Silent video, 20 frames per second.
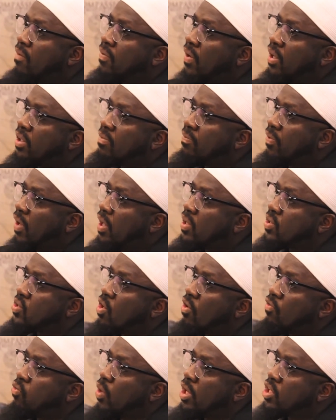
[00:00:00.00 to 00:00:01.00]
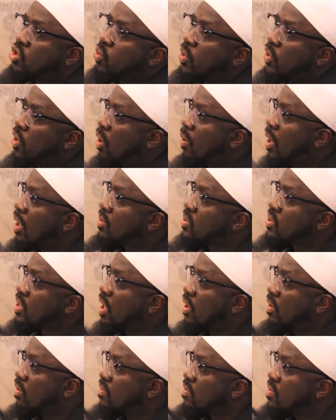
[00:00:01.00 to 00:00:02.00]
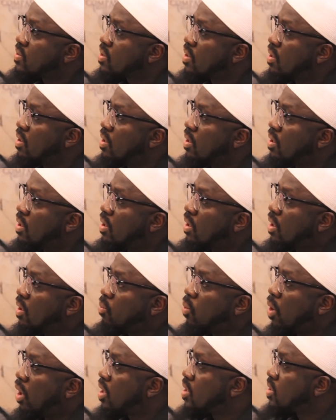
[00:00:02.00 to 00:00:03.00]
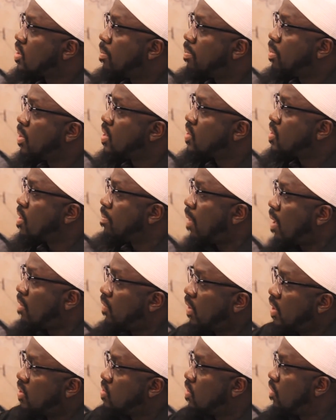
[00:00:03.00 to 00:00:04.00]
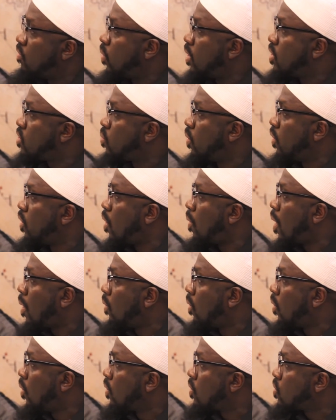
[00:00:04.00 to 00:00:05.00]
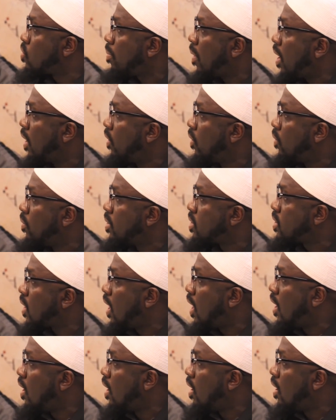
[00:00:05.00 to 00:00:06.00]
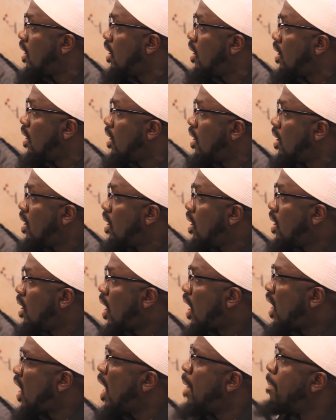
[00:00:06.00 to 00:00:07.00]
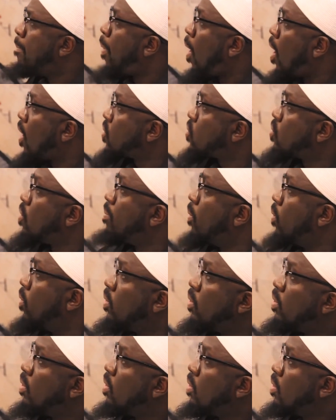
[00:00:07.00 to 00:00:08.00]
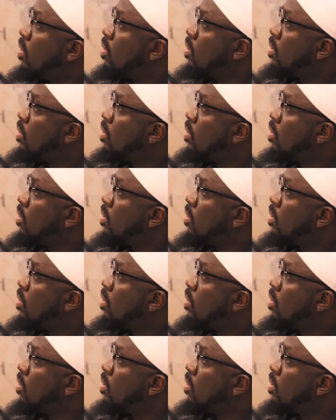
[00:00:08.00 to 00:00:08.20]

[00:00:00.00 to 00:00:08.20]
by virtue of which we know ourselves? And what is the prism by virtue of which we know our Lord subhanahu wa ta'ala? And impossible